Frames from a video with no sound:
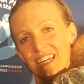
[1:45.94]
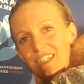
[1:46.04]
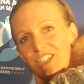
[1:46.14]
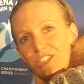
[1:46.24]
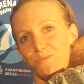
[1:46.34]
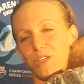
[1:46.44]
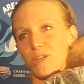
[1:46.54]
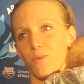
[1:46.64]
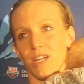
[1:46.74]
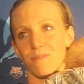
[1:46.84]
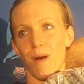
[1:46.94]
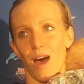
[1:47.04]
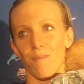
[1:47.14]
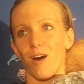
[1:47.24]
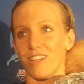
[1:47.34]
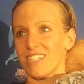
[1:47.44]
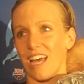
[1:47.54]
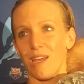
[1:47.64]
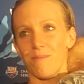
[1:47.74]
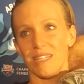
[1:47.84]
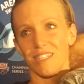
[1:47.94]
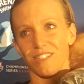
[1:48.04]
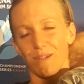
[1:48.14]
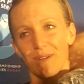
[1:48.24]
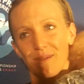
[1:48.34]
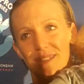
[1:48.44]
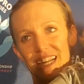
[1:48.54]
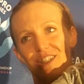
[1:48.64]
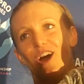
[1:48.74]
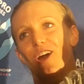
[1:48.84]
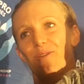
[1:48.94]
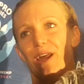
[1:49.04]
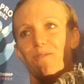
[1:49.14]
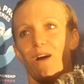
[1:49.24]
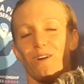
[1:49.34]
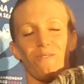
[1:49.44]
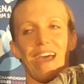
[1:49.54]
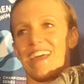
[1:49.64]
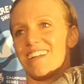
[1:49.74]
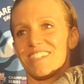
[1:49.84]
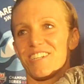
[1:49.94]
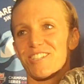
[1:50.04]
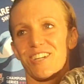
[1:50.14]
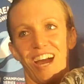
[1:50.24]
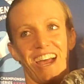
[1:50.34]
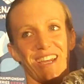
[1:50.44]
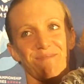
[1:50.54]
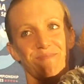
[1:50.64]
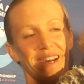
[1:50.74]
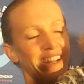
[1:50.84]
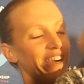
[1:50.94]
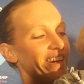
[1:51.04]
he just really wants mom all the time, and so sometimes that's hard when I walk away and he starts crying, but